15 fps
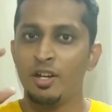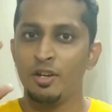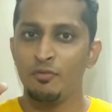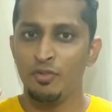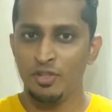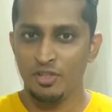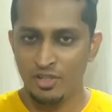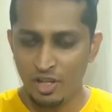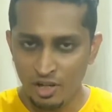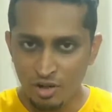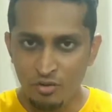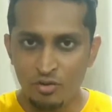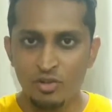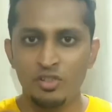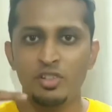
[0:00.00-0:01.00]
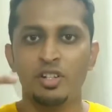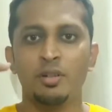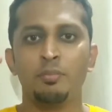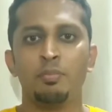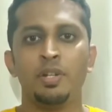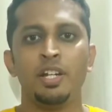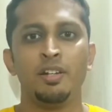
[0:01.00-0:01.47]
which surrounds the
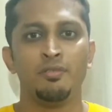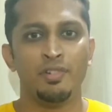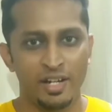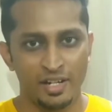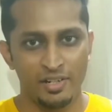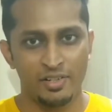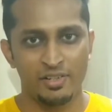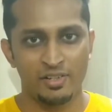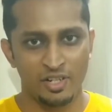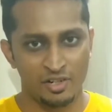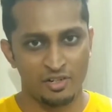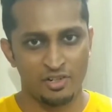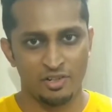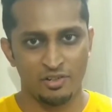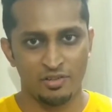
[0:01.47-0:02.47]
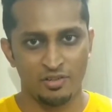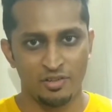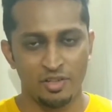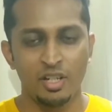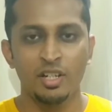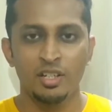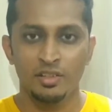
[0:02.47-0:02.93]
complete virus structure.
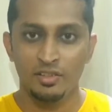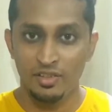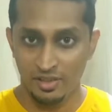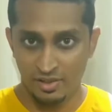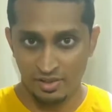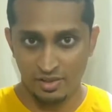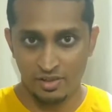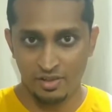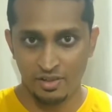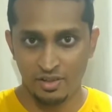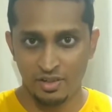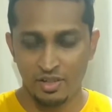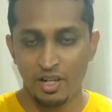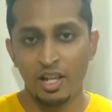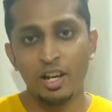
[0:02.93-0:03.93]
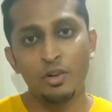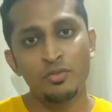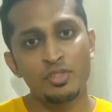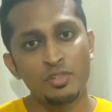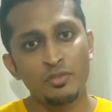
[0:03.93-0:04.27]
This allows the